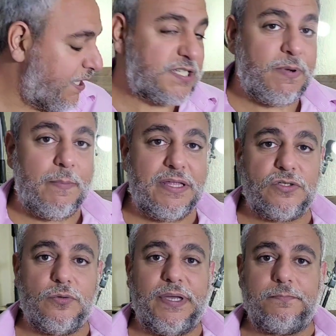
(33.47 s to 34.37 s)

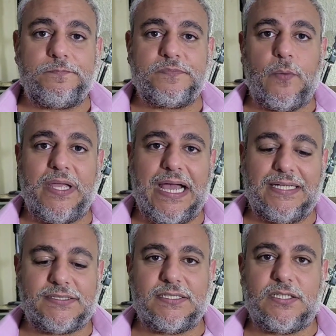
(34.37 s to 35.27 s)
experimental bin that we
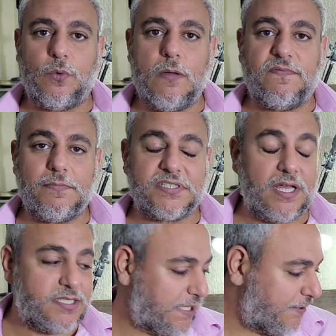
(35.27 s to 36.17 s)
had, the worm farm
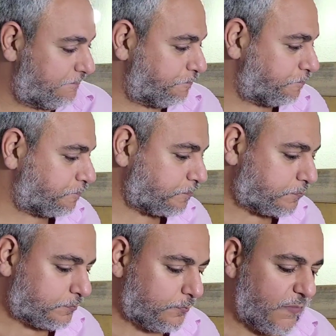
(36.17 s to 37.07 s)
starter kit,
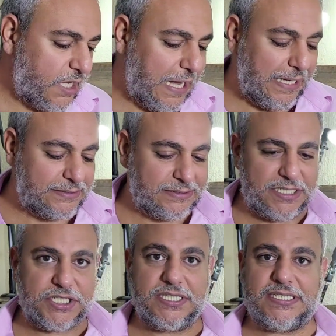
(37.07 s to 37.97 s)
and
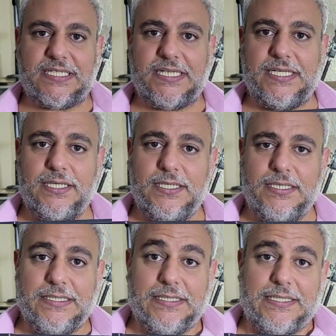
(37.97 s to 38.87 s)
as you can see,
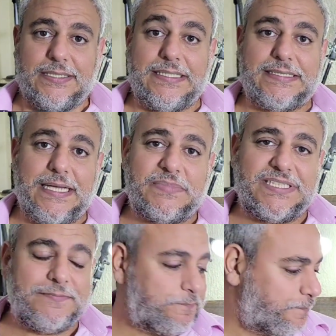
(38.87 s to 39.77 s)
these are
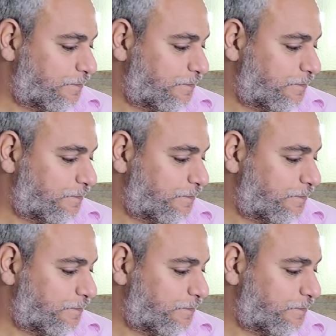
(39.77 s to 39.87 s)
empty.